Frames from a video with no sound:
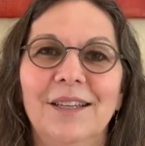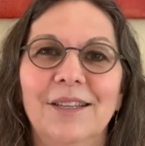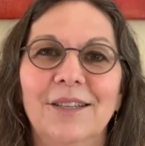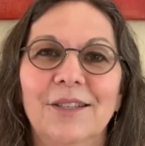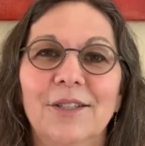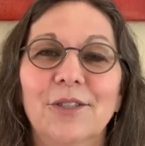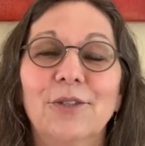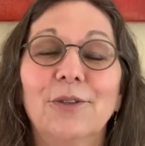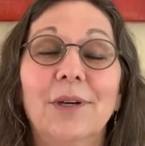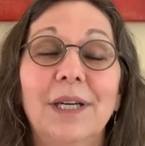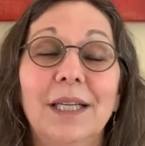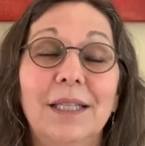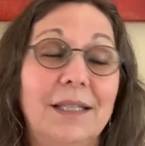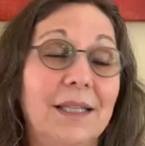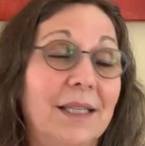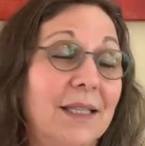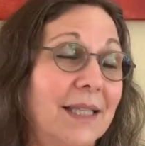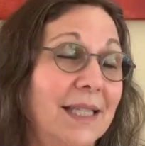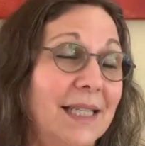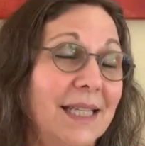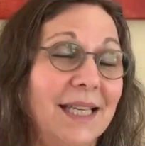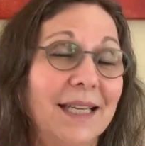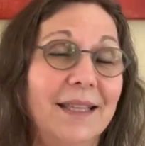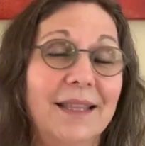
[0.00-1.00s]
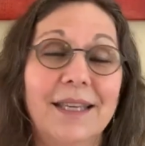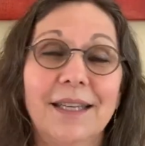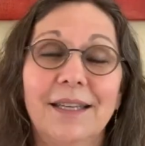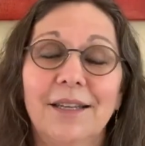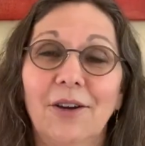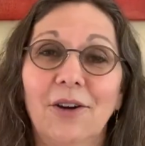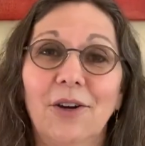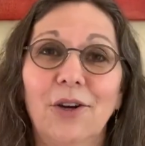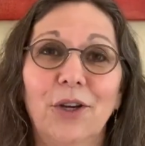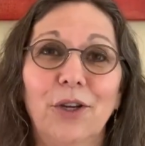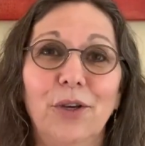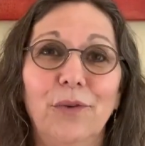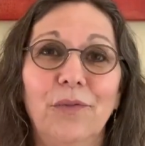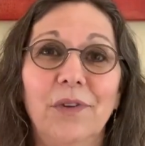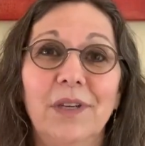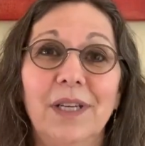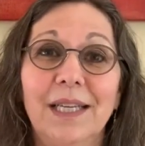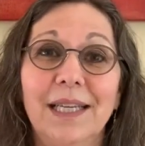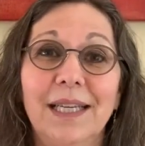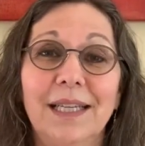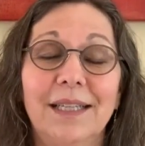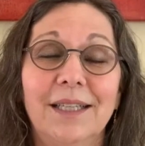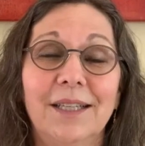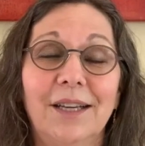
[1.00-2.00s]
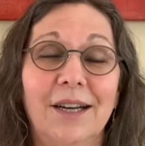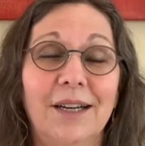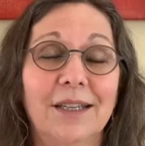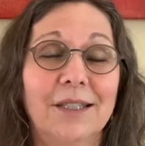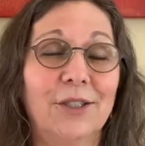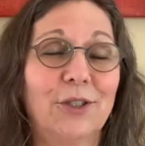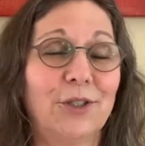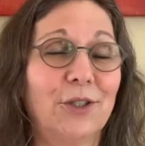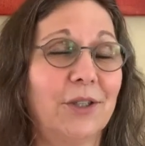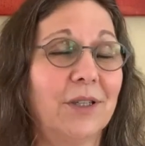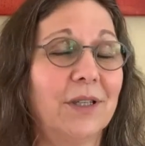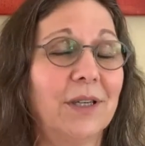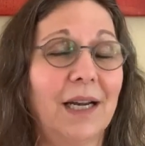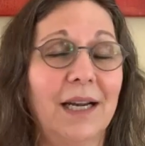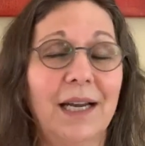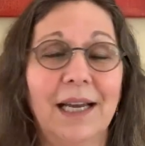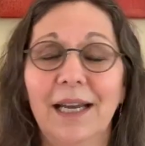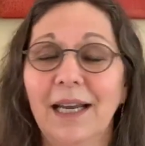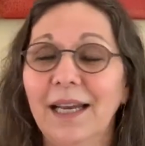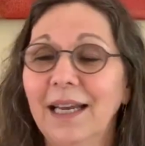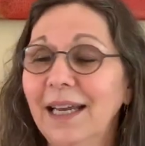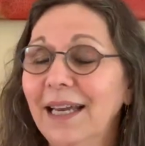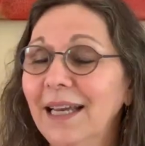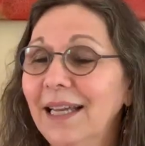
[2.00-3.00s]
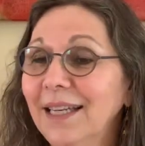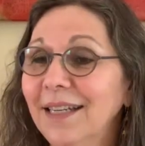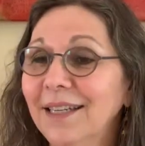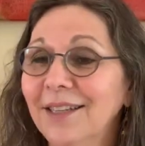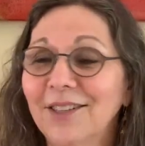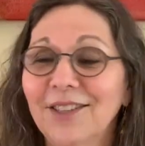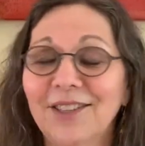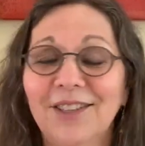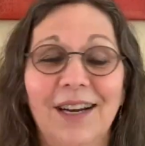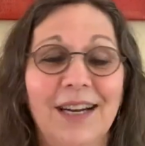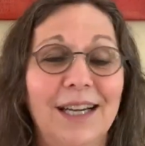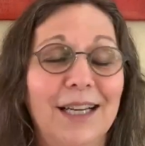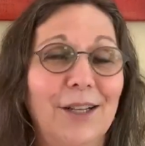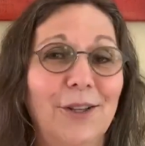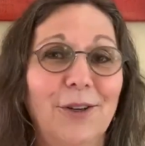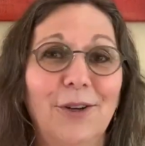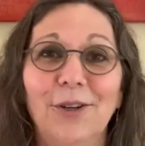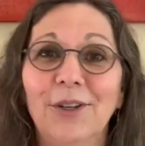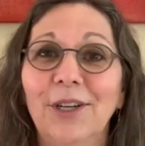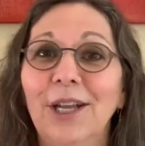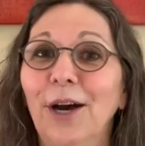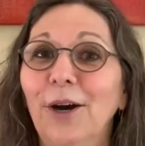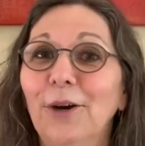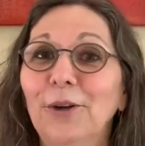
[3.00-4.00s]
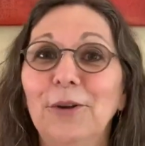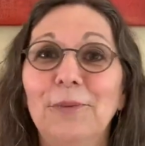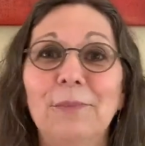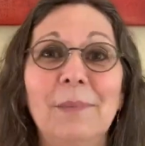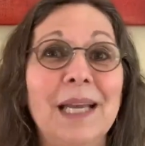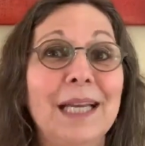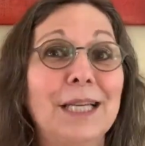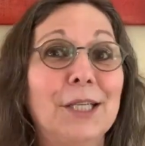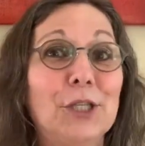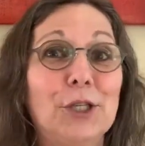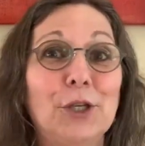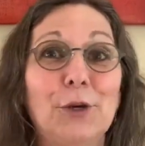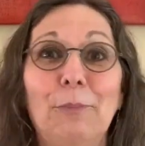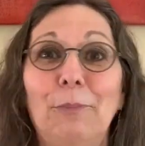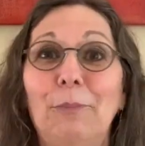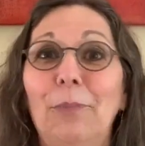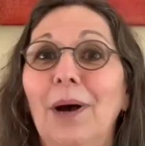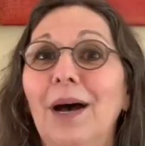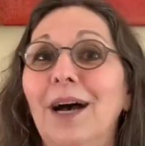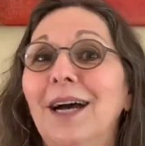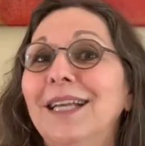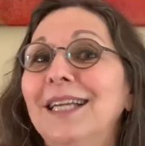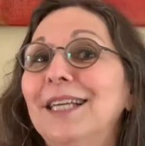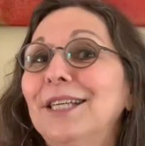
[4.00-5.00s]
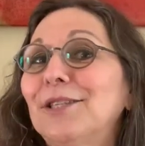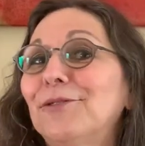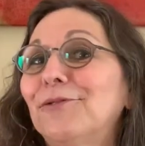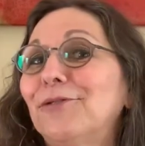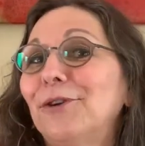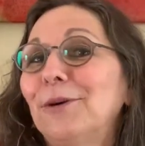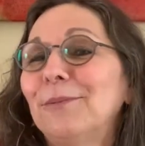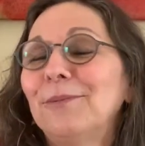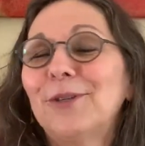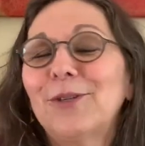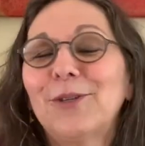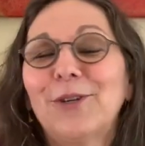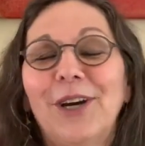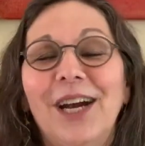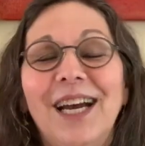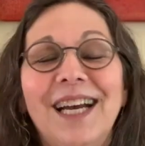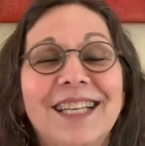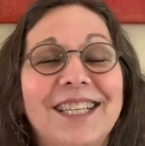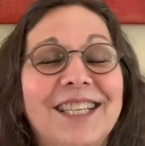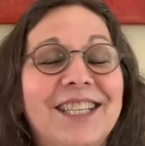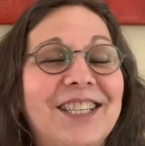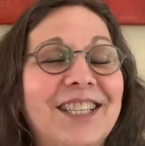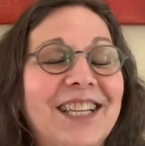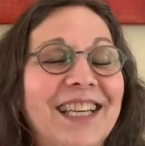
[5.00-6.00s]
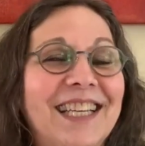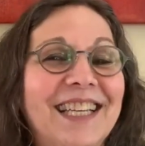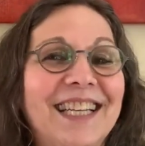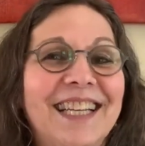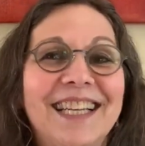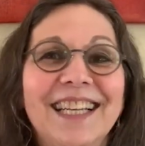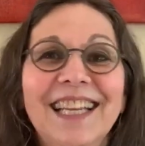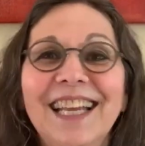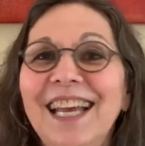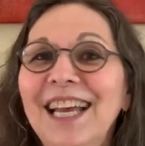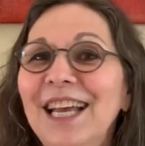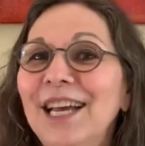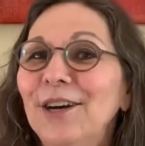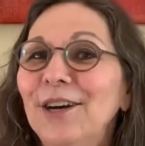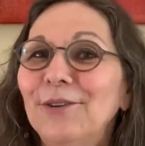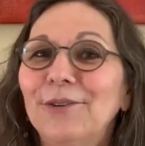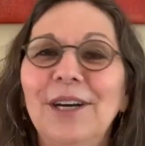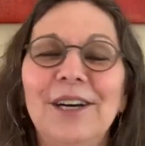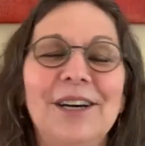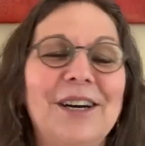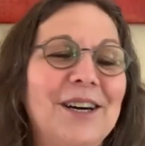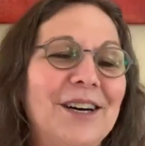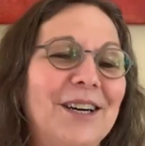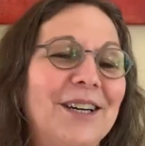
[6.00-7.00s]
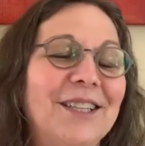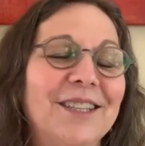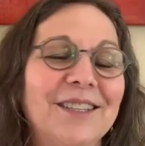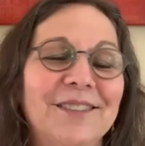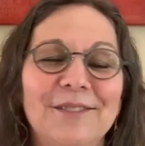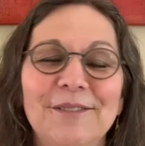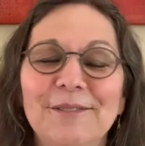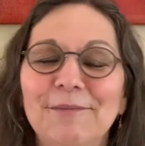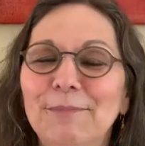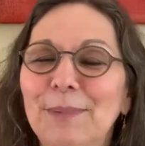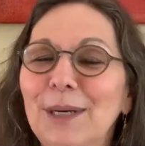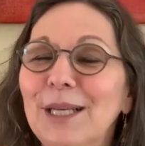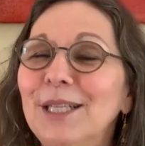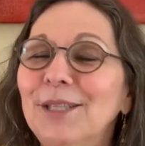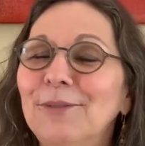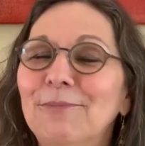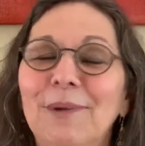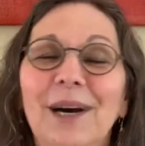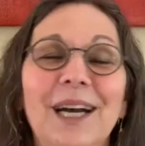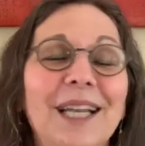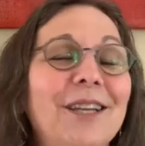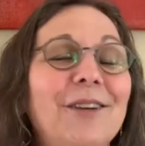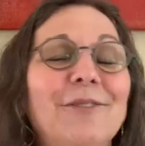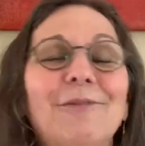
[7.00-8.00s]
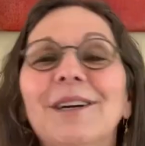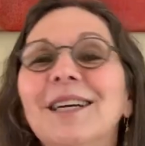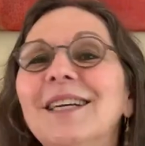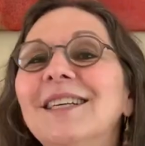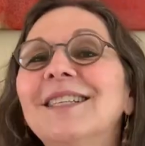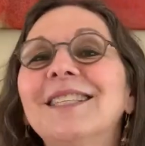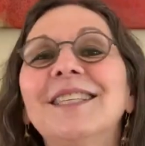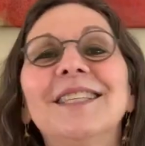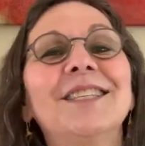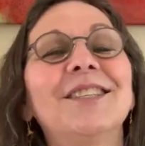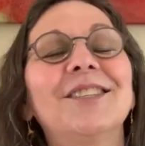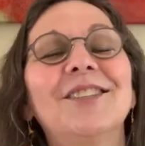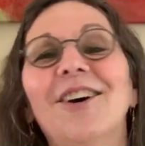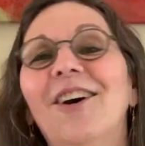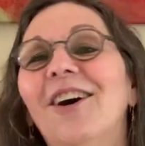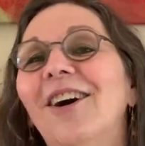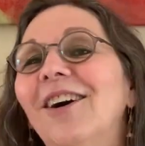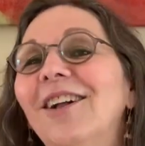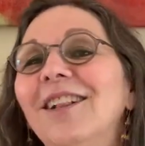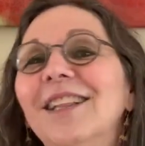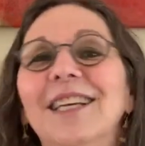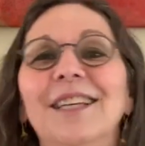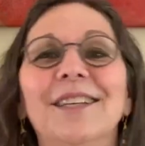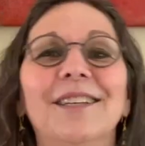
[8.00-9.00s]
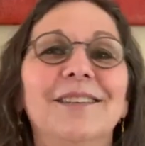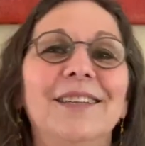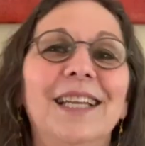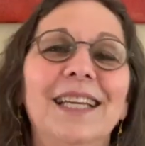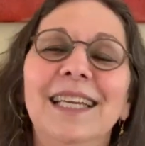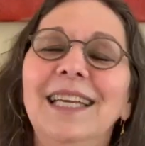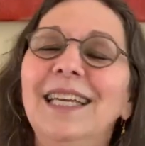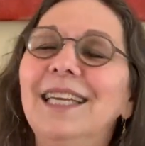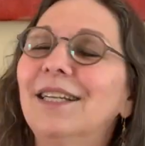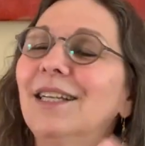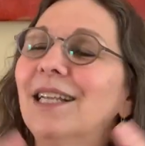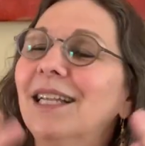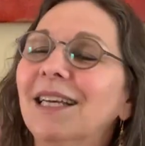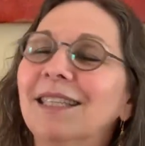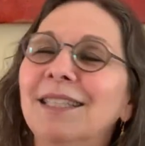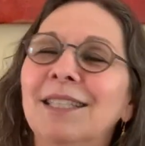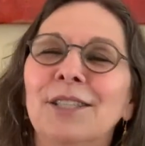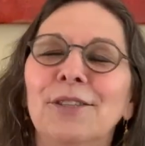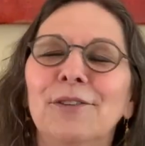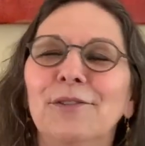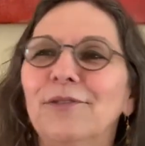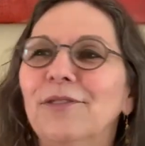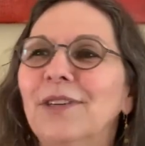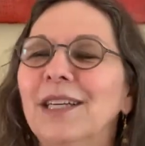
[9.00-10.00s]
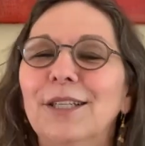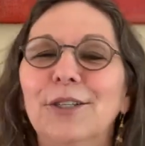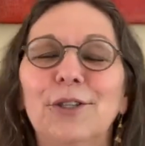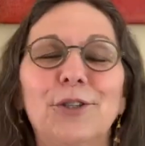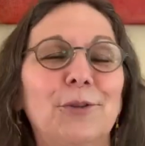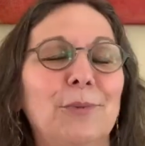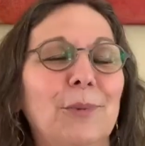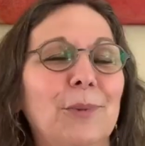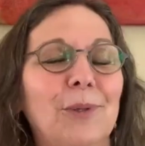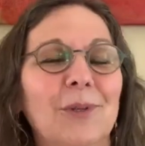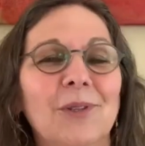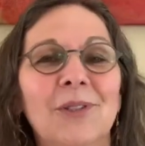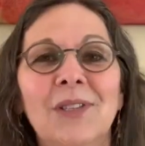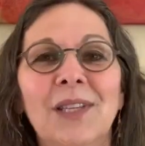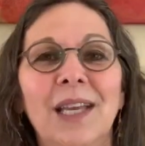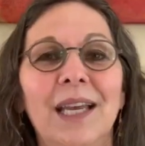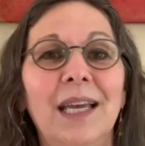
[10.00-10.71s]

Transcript: So I did see the Ayurvedic doctor, and I learned how to make chapatis from scratch, and basmati rice and dal, and eat lots of vegetables.